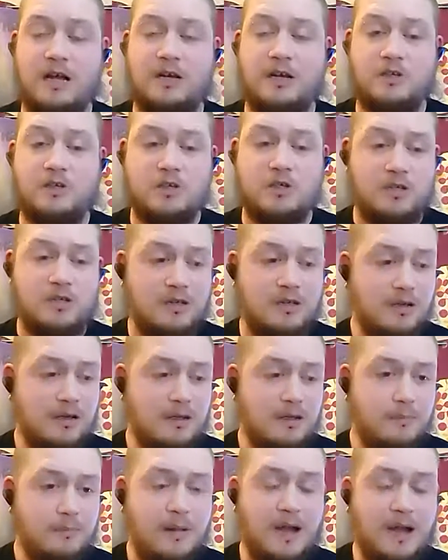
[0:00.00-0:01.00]
I just
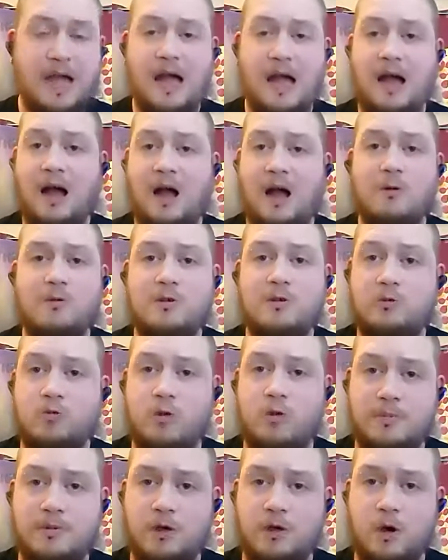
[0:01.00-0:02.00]
my heart was
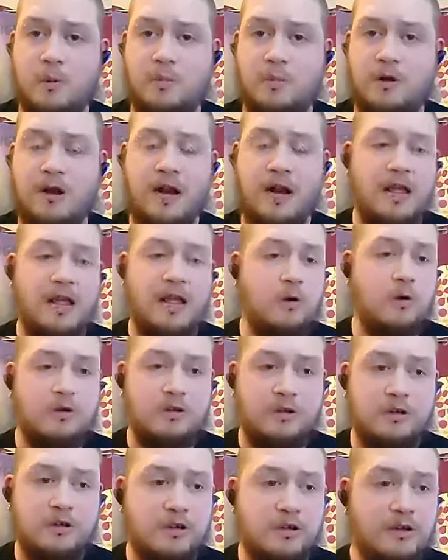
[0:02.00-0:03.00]
ripped open, and I
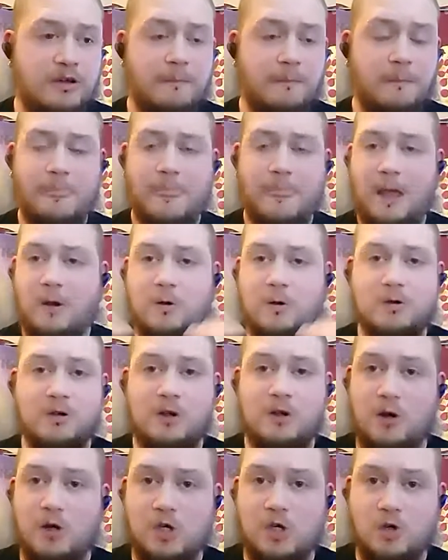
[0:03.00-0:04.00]
couldn't I
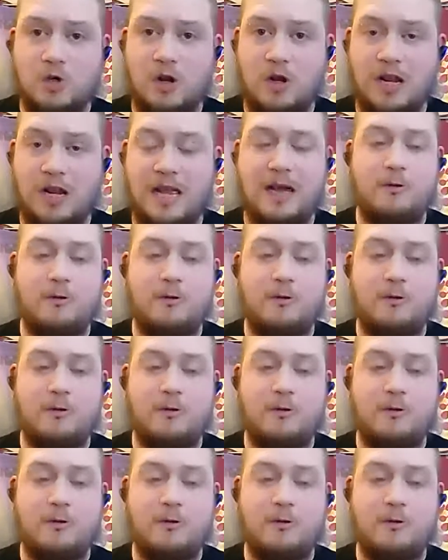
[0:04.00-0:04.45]
couldn't control it.